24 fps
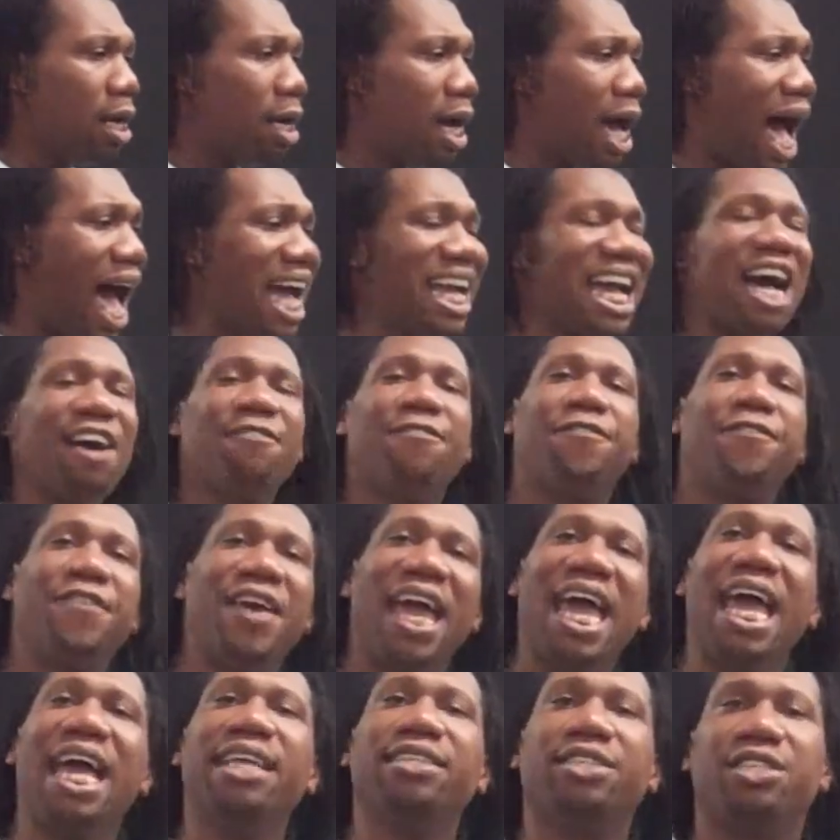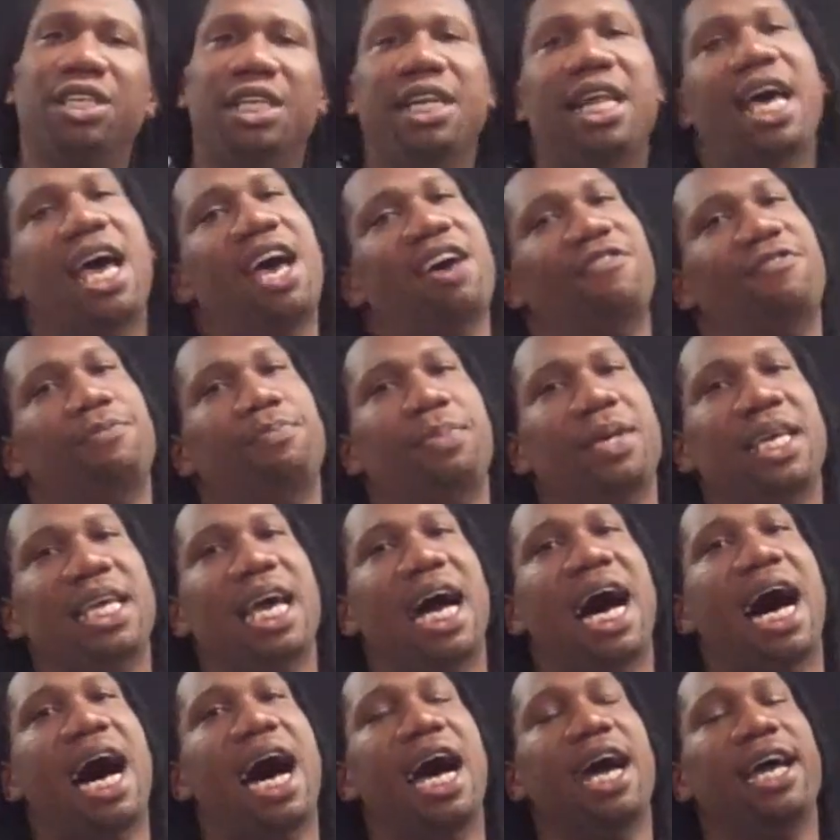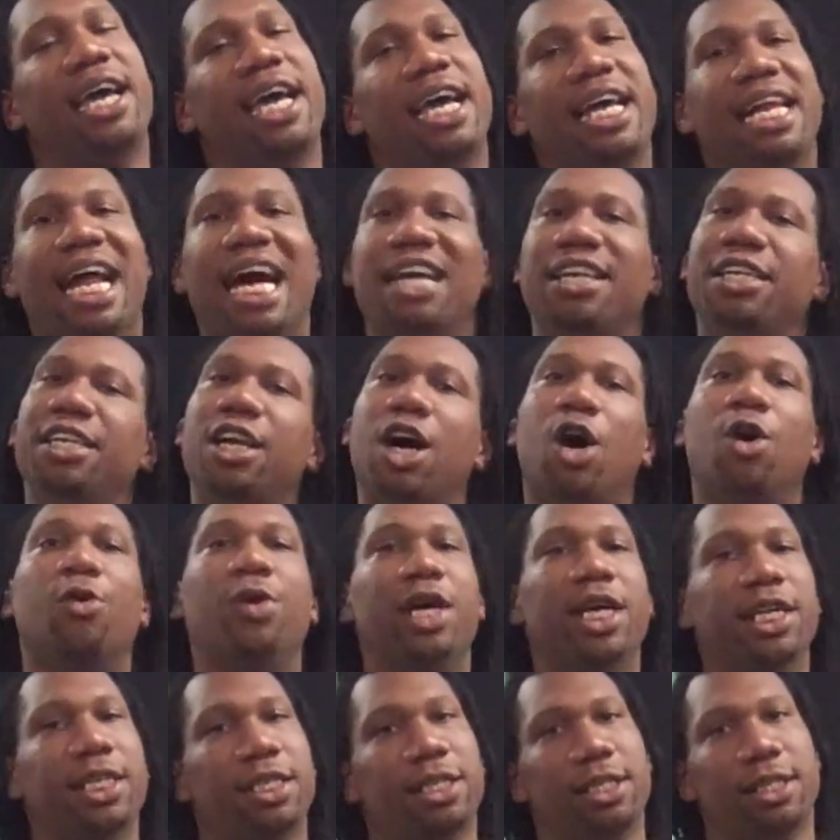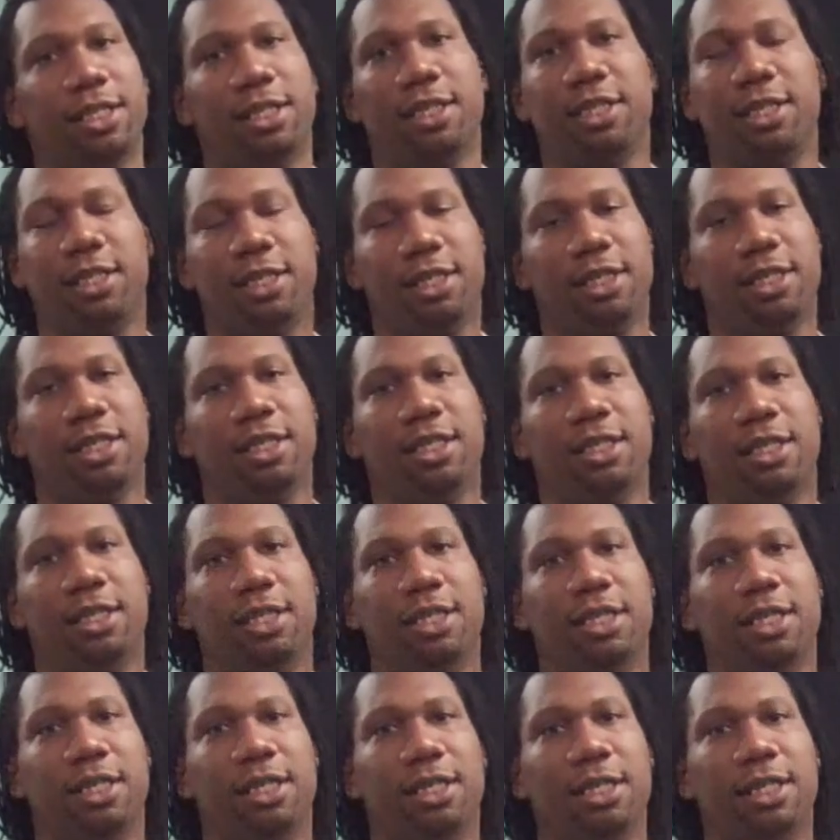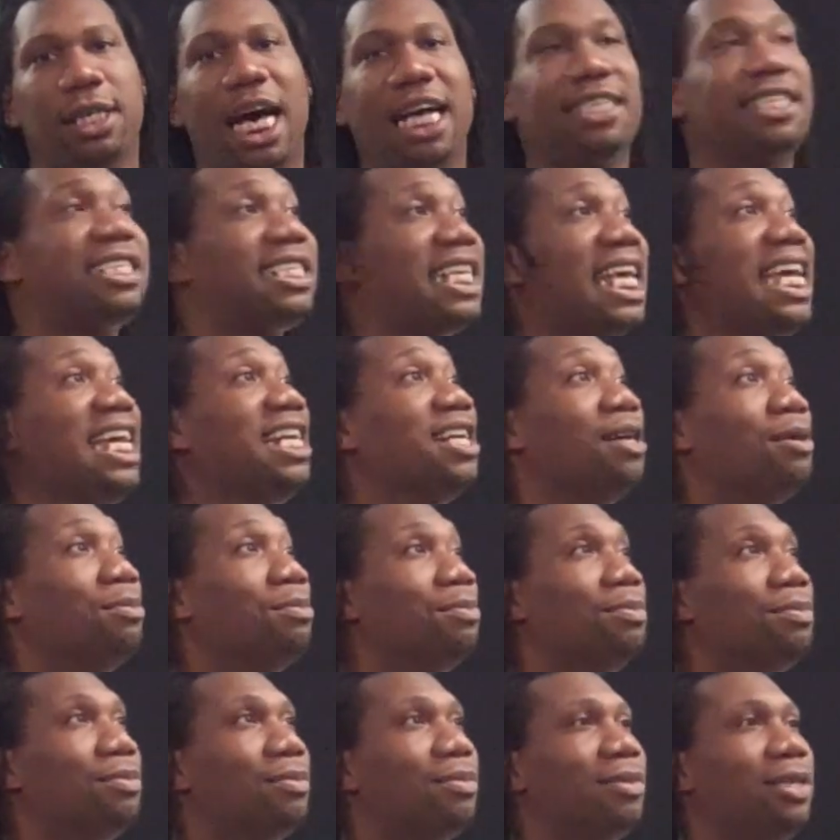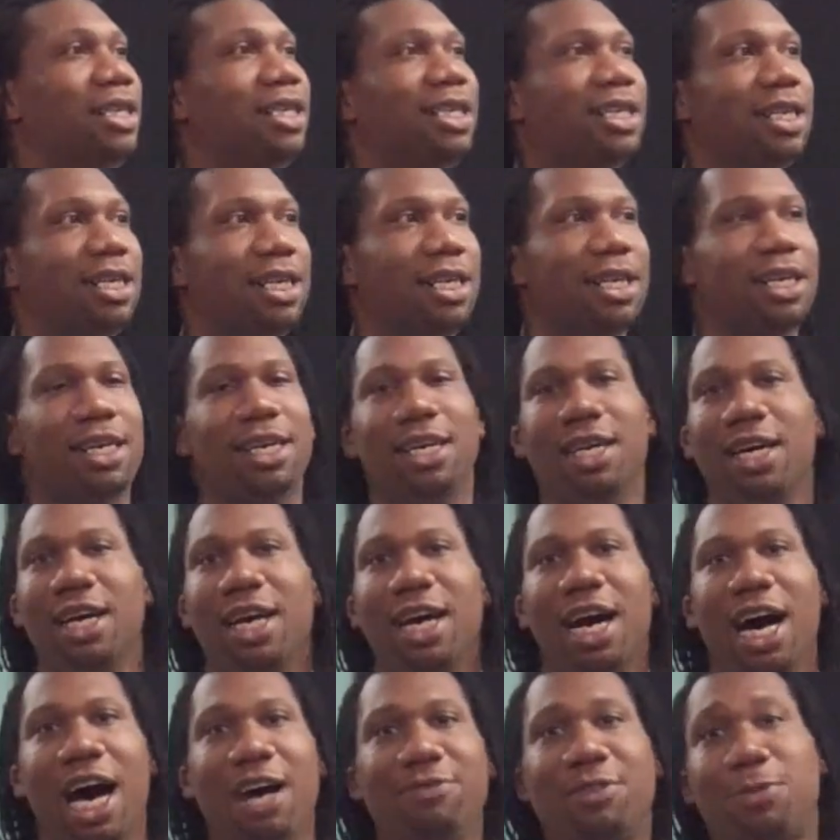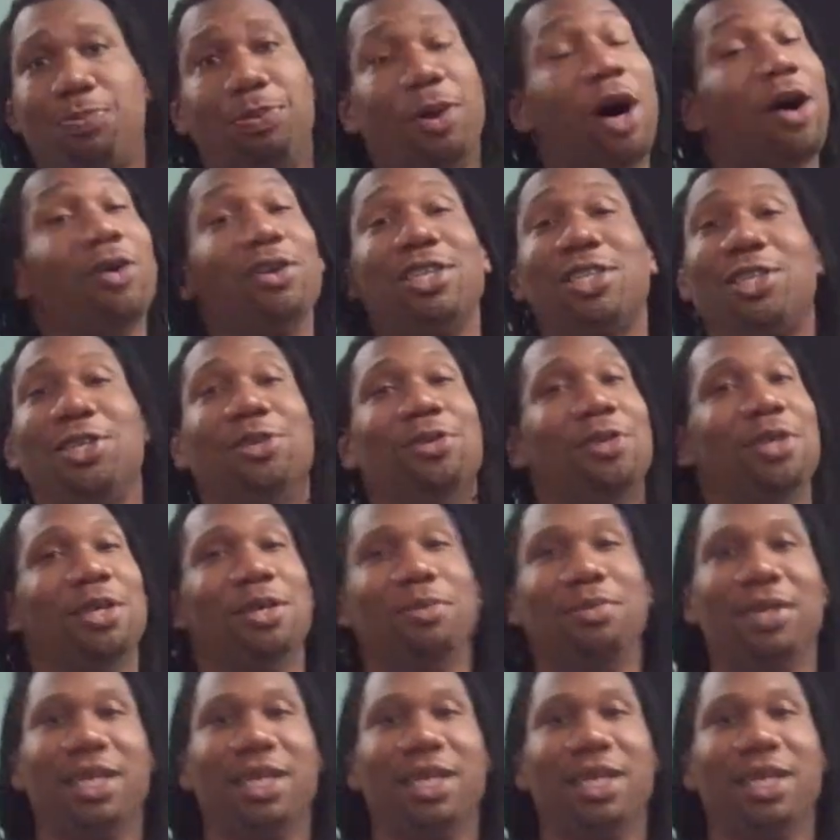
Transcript: I got fans in the FBI, and I know it. I seen them. I've spoke to them.